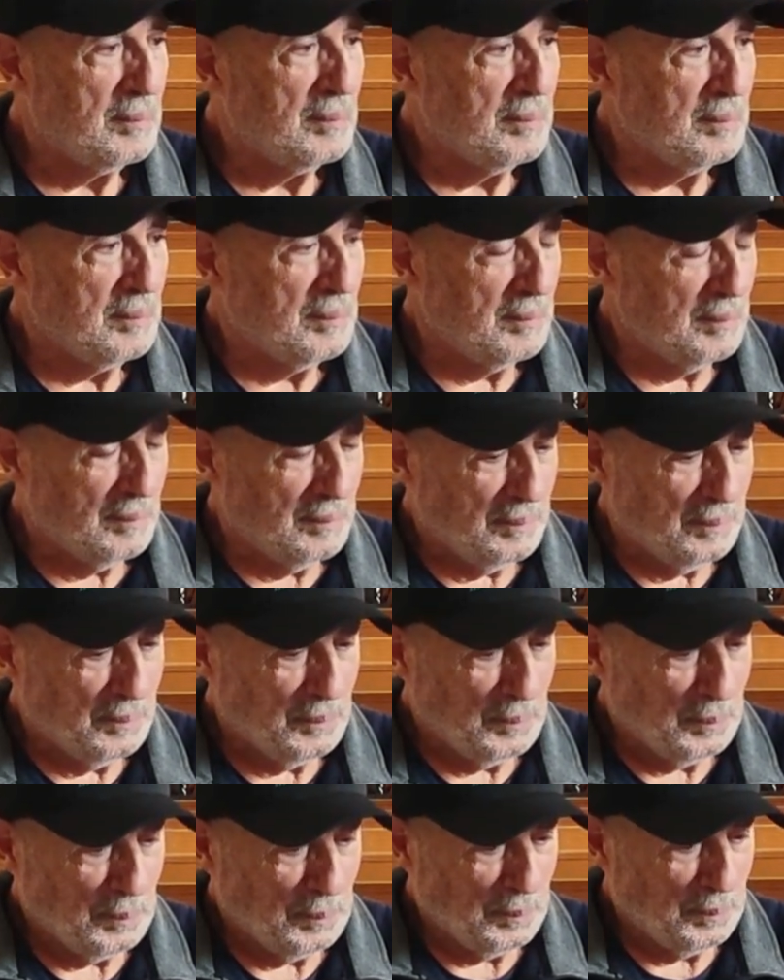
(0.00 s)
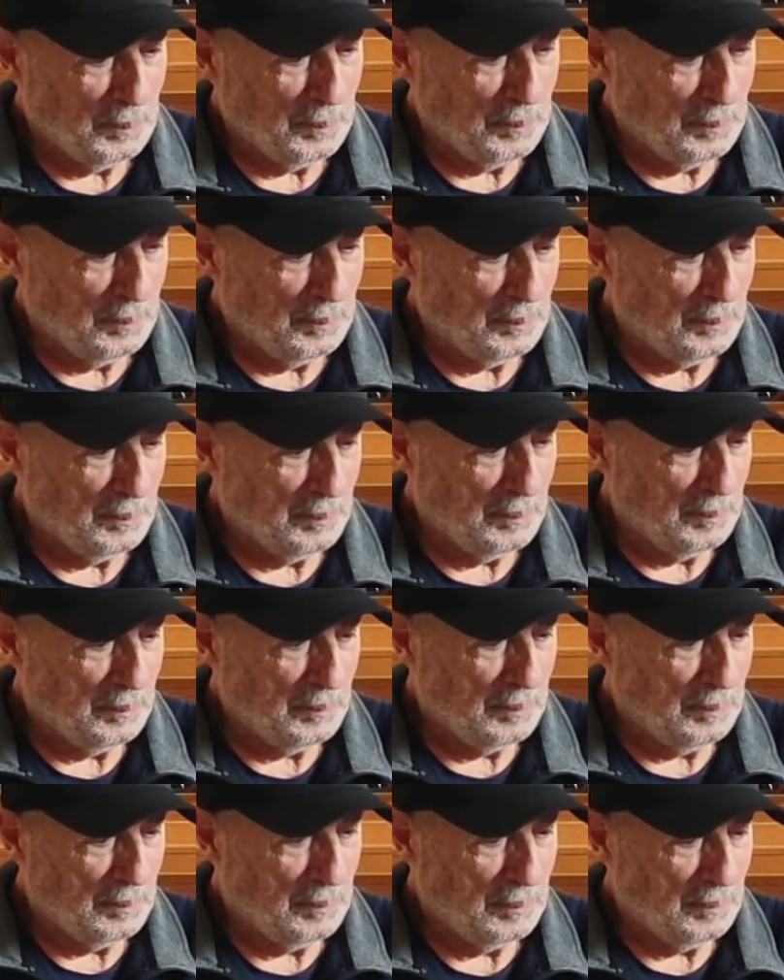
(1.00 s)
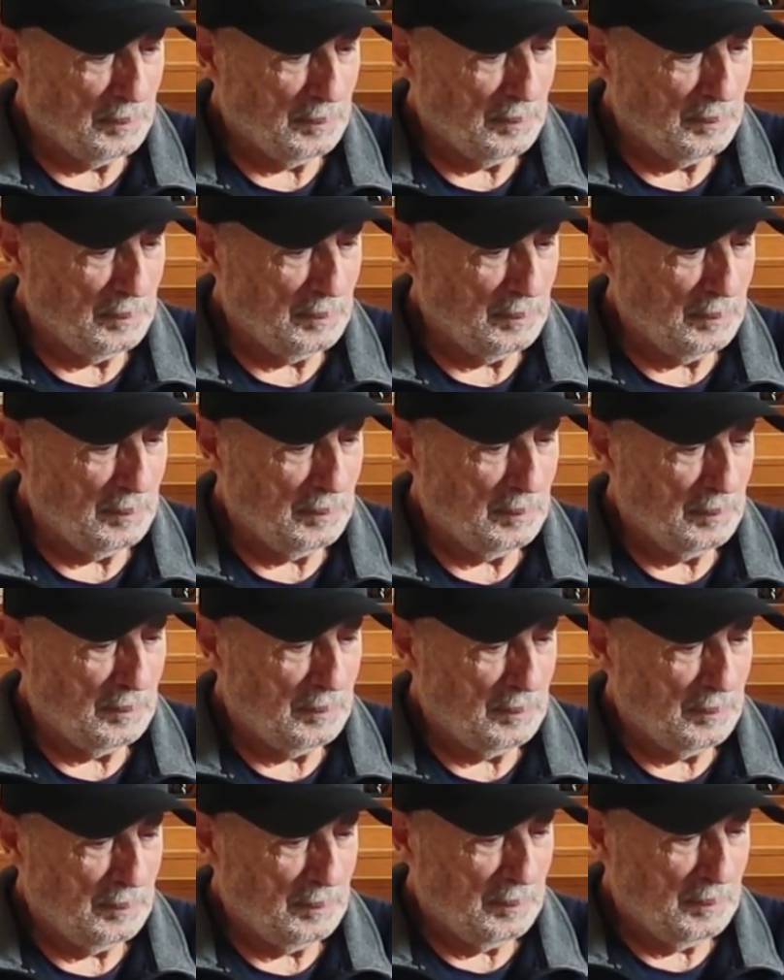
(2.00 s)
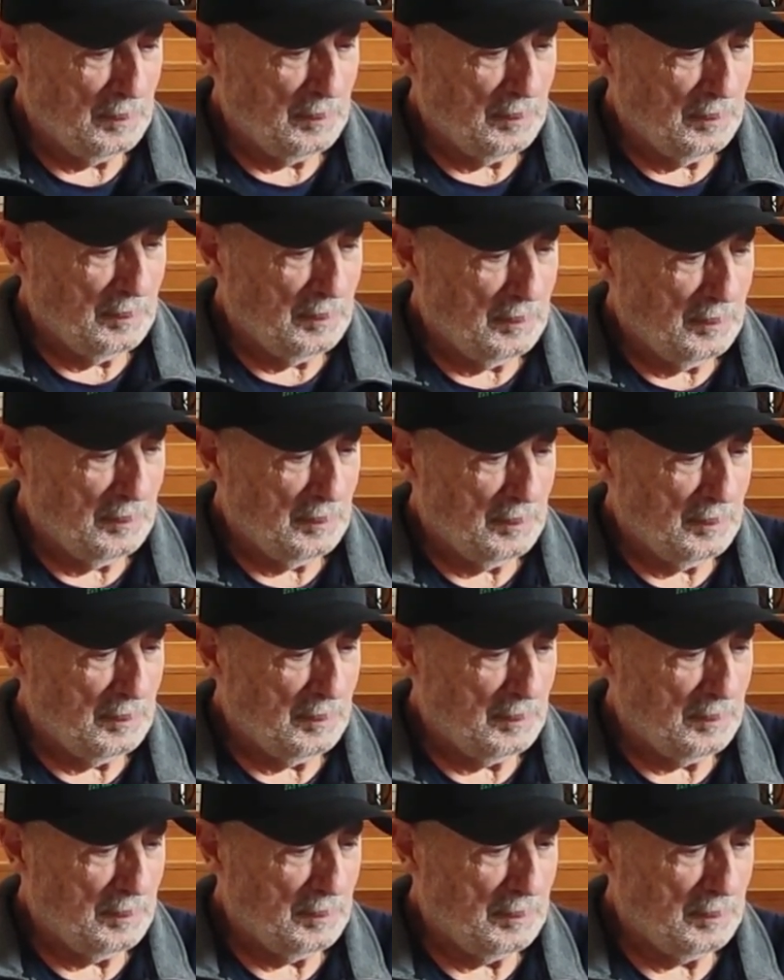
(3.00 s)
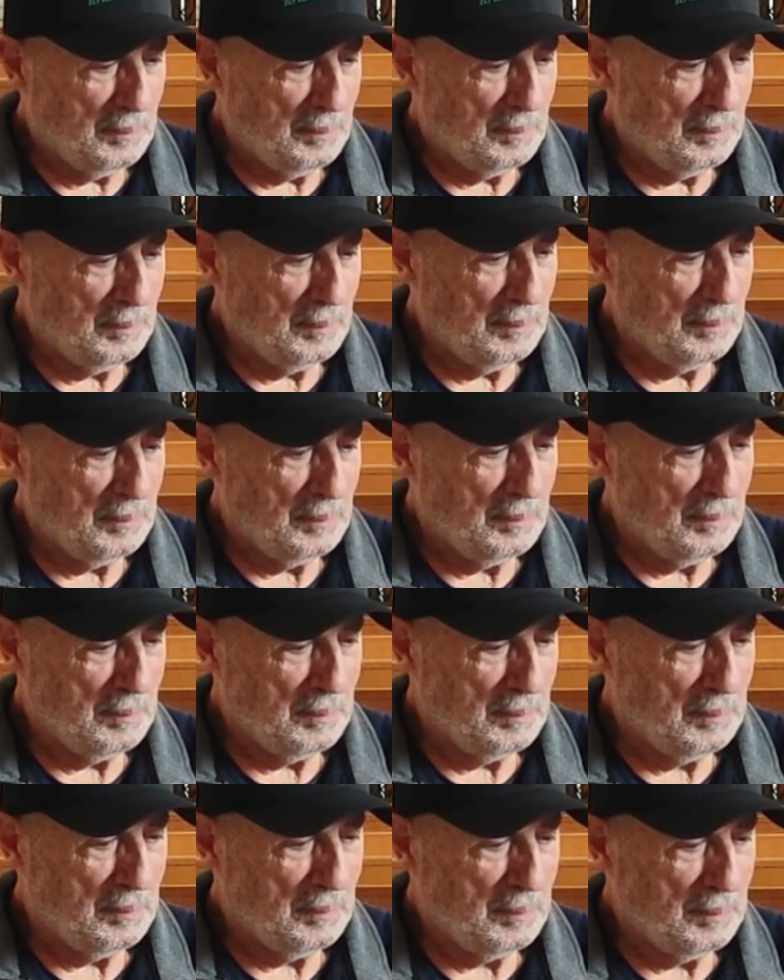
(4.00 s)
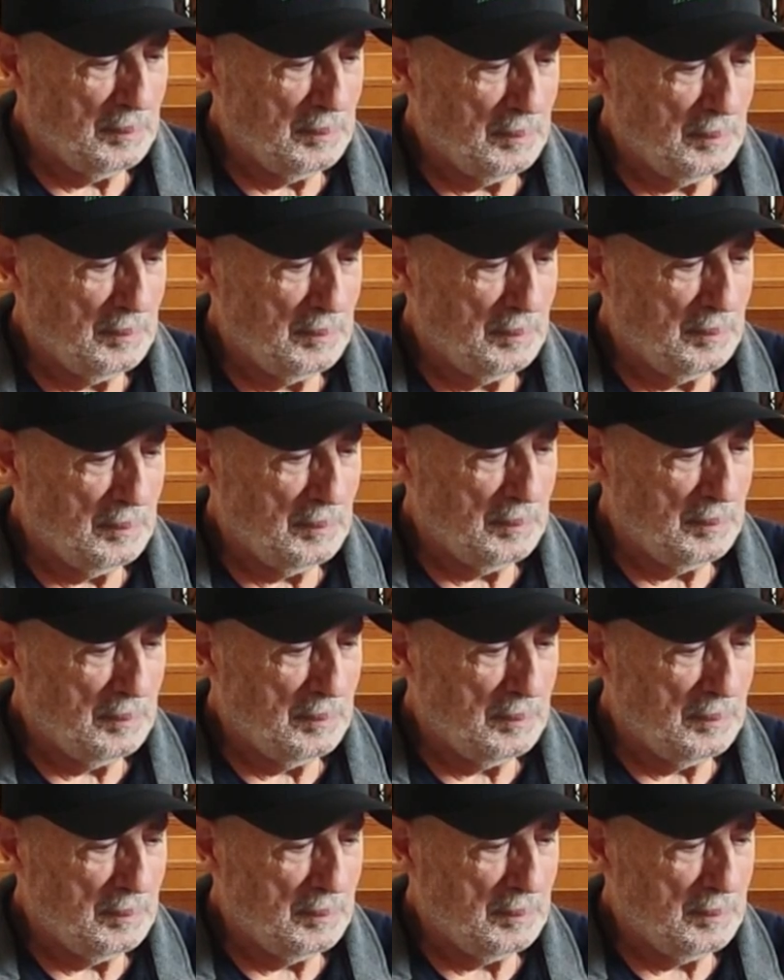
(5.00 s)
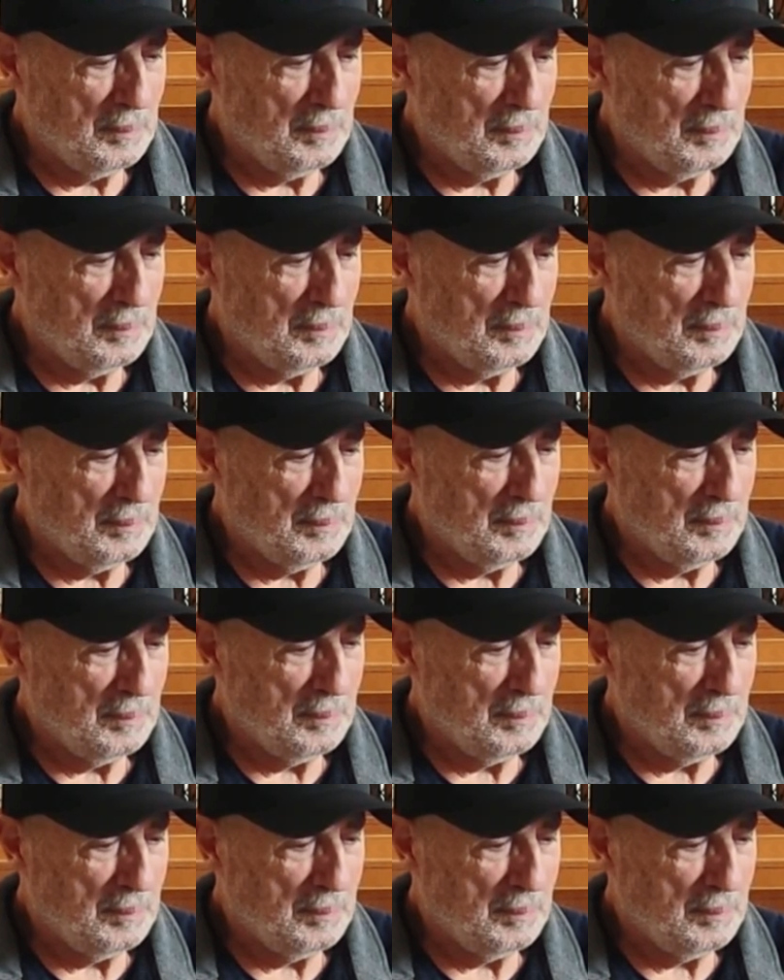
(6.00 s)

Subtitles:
This person isn't speaking.